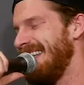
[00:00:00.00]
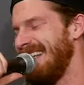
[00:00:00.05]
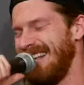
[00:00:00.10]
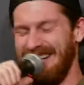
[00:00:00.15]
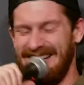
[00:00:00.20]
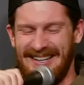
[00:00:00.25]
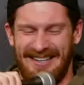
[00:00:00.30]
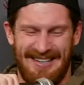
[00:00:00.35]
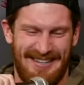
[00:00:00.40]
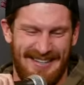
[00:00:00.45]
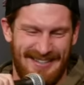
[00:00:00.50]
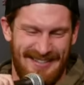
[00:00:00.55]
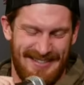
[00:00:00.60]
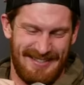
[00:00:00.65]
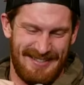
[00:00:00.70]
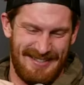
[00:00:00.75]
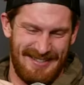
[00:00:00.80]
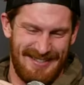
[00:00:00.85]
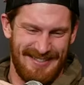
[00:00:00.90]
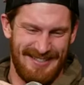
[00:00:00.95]
What are you
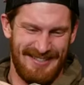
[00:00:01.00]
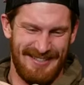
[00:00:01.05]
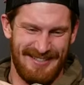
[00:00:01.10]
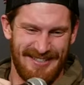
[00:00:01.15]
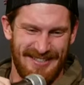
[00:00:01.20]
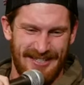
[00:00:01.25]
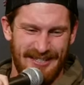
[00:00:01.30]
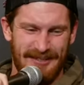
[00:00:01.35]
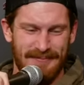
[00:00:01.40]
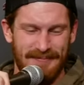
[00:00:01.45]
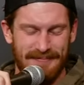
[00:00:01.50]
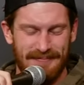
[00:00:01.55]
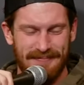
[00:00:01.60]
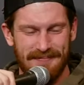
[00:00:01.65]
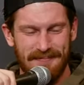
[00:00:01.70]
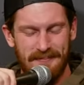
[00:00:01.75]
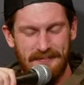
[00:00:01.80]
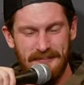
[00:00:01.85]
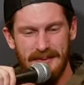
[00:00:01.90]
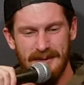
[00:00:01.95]
doing?
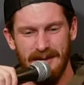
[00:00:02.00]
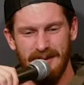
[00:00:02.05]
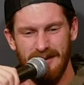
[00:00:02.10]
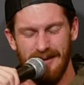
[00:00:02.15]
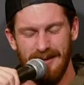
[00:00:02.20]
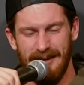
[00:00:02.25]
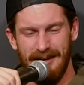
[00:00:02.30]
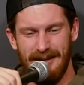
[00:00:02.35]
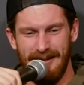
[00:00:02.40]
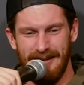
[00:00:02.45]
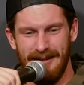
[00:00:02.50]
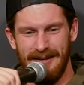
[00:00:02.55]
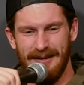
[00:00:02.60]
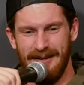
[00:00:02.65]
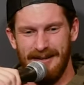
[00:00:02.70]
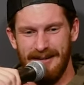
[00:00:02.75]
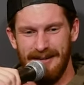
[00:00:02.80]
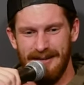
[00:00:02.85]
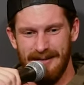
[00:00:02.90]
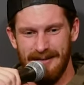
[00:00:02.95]
What's the matter
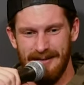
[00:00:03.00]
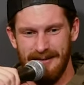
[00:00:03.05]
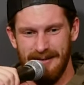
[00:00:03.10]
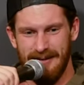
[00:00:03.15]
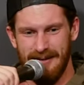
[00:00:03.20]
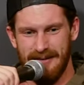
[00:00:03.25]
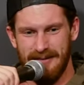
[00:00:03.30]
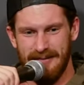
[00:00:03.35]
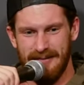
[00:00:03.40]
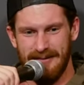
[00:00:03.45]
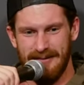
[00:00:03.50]
with you, Kutsky, over